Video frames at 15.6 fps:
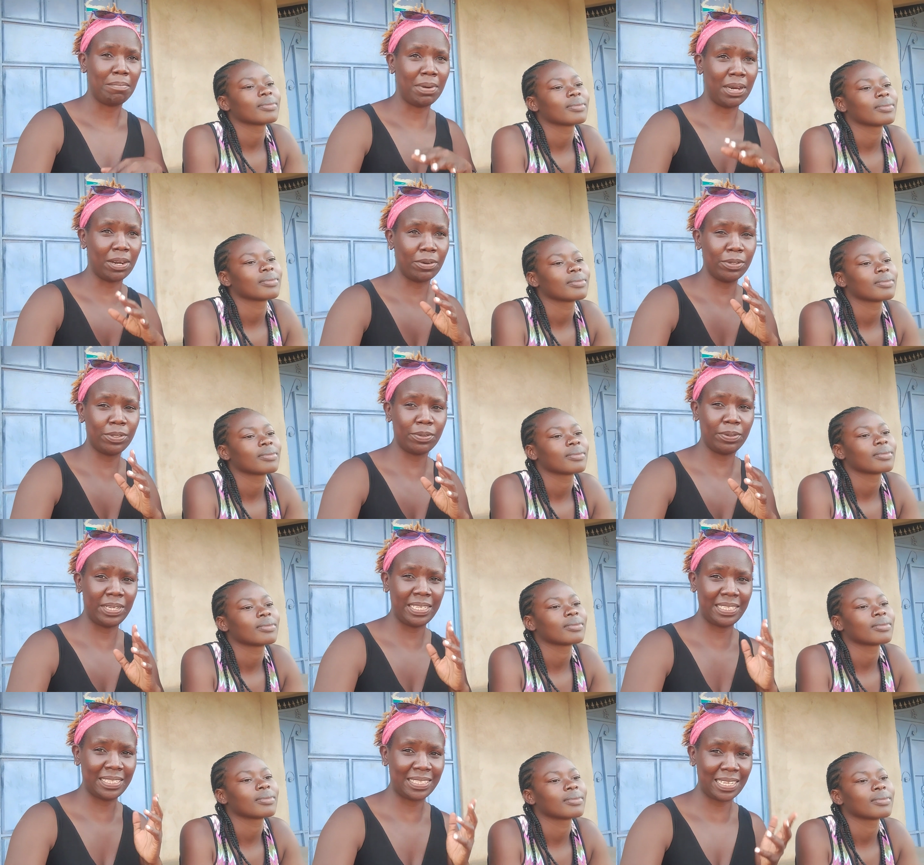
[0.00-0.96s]
Speaker 1: but also
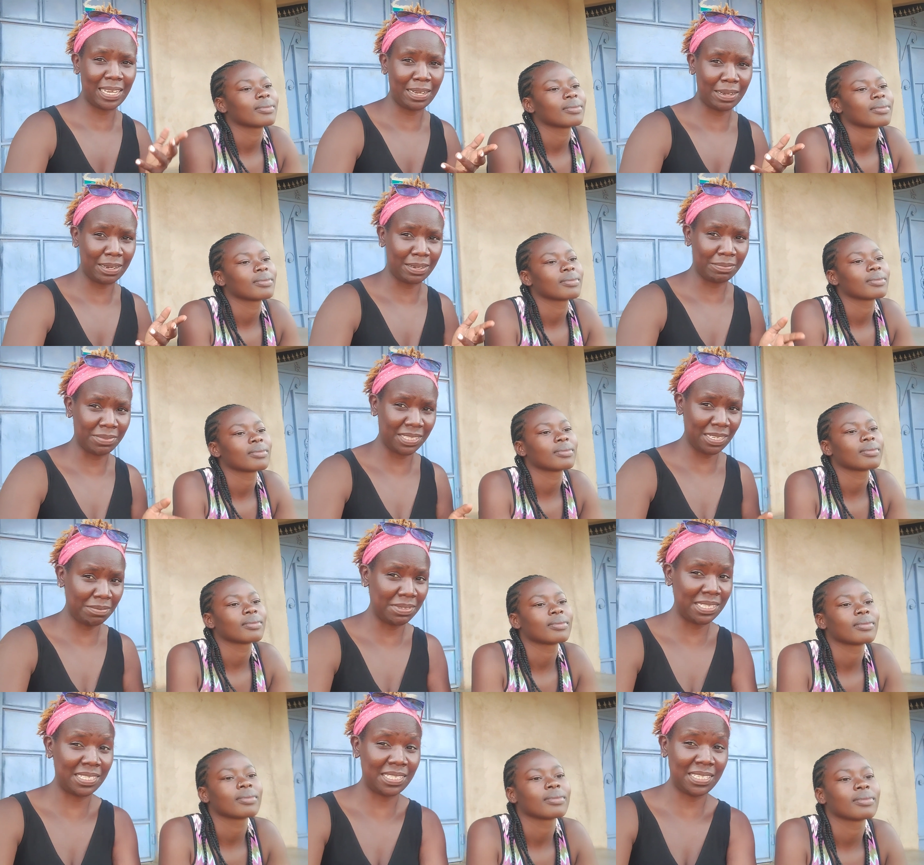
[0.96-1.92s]
in some
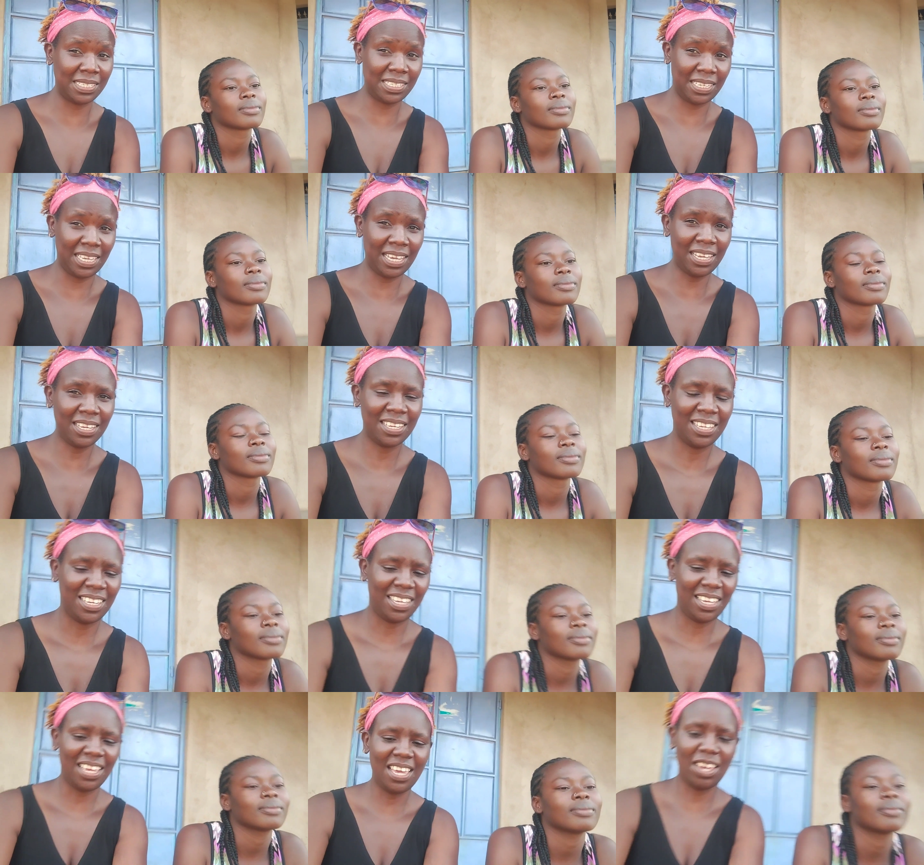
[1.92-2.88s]
semi-city. Yeah?
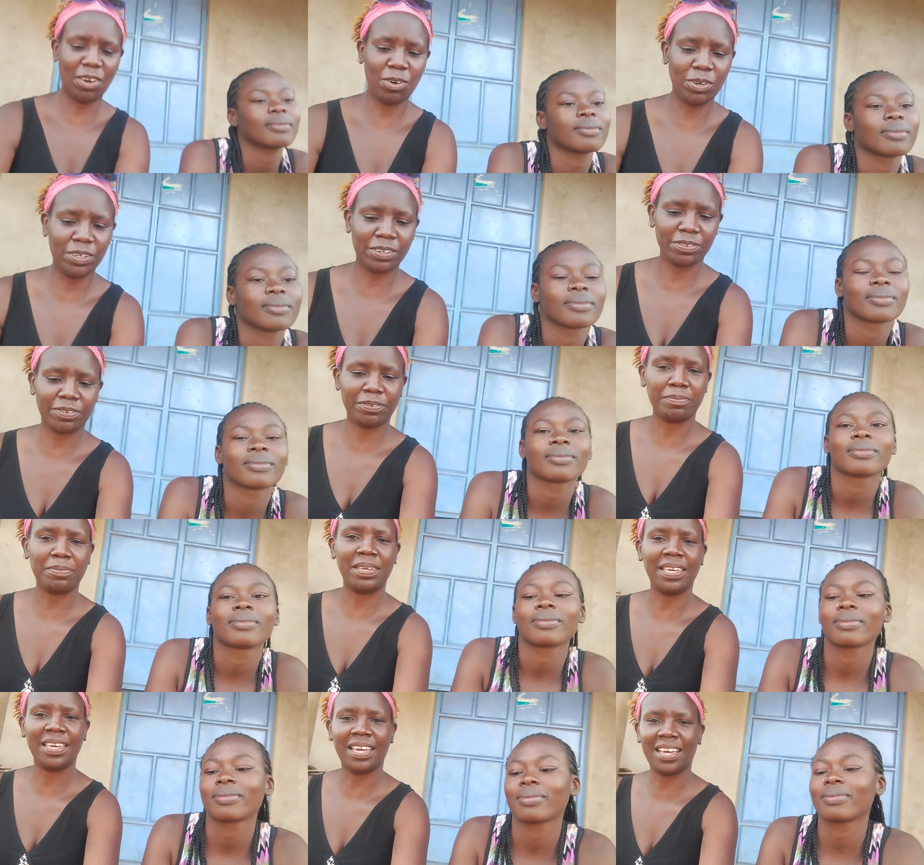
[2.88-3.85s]
Hey, hold for
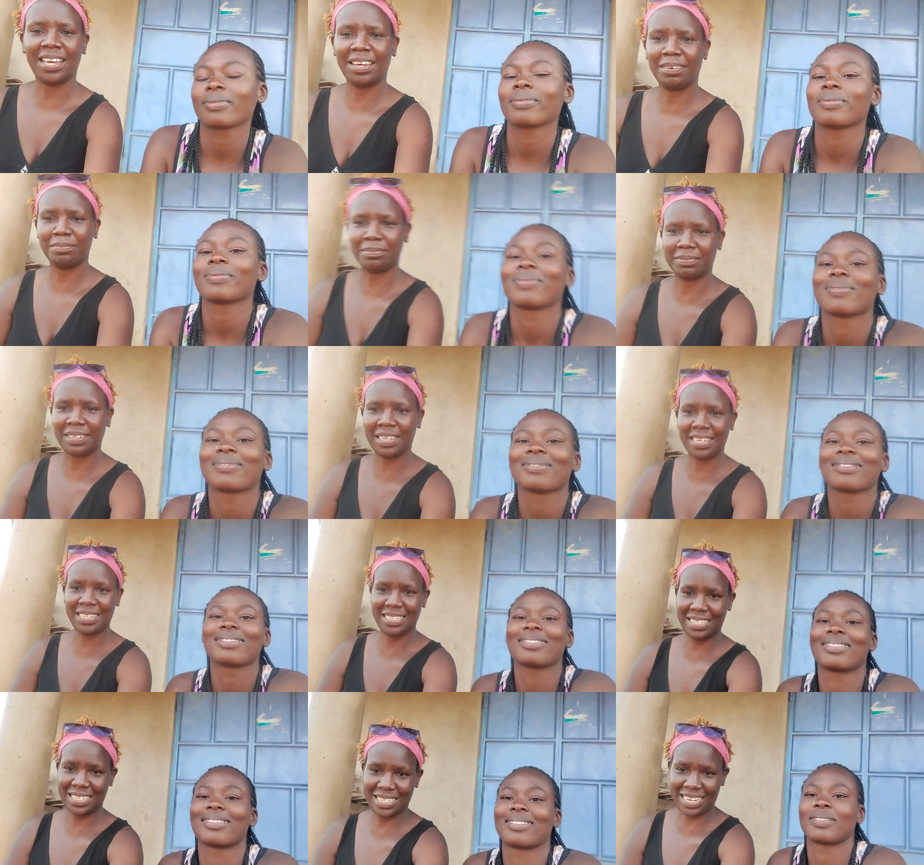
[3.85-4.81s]
me here. I'm
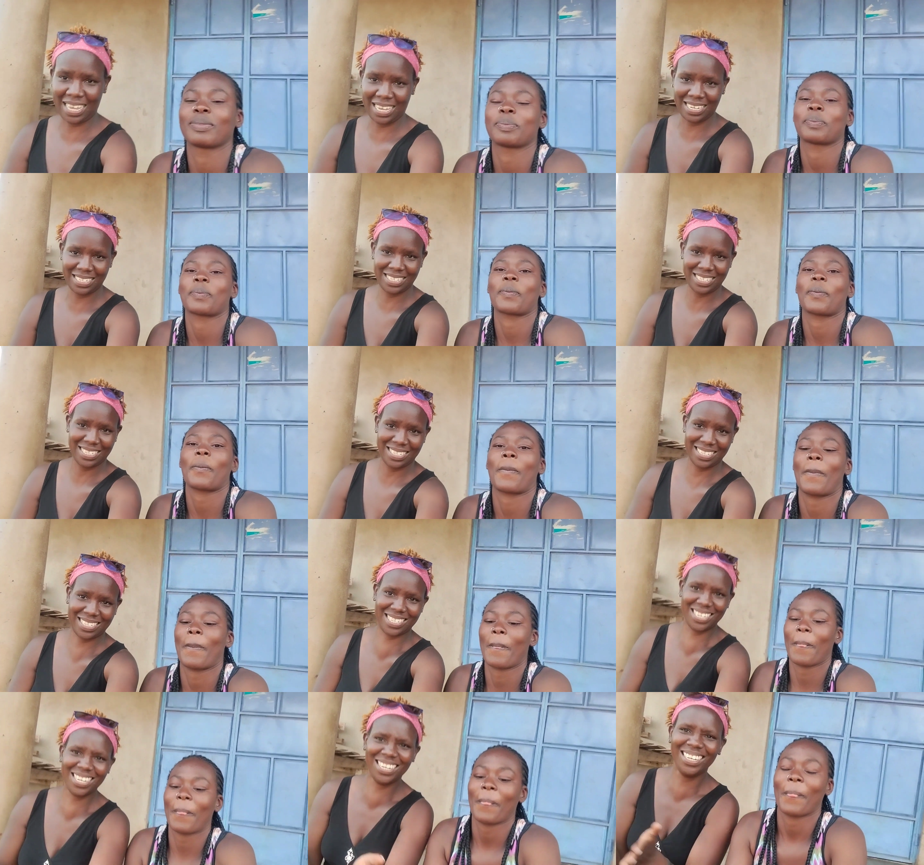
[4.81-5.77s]
getting
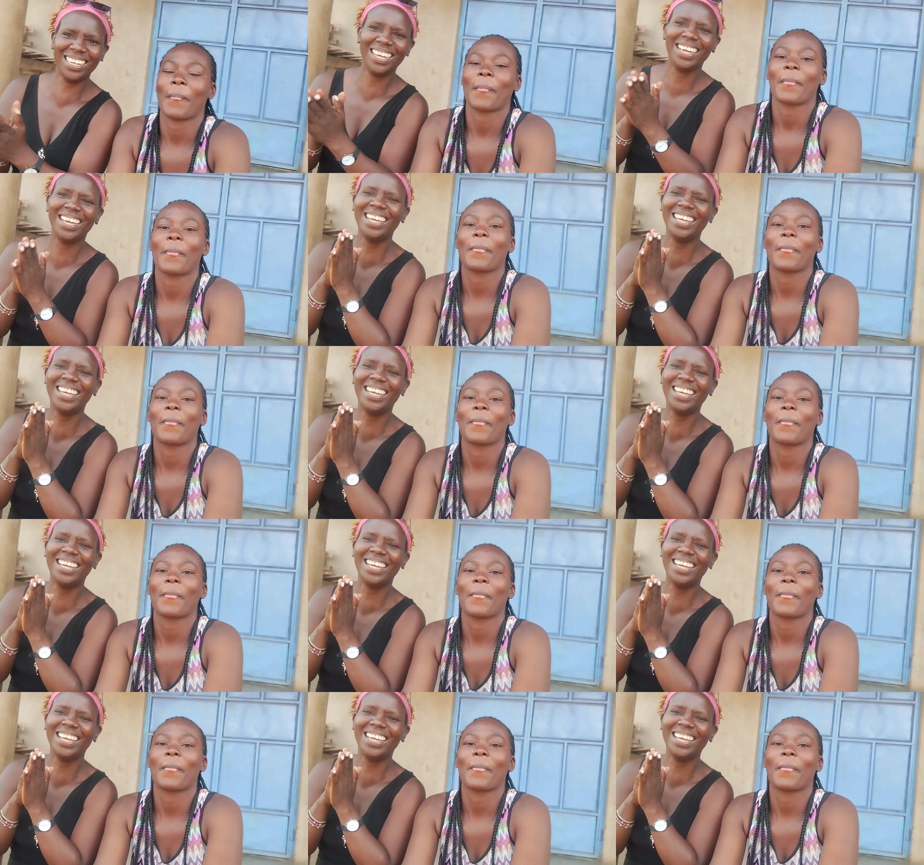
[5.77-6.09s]
tired.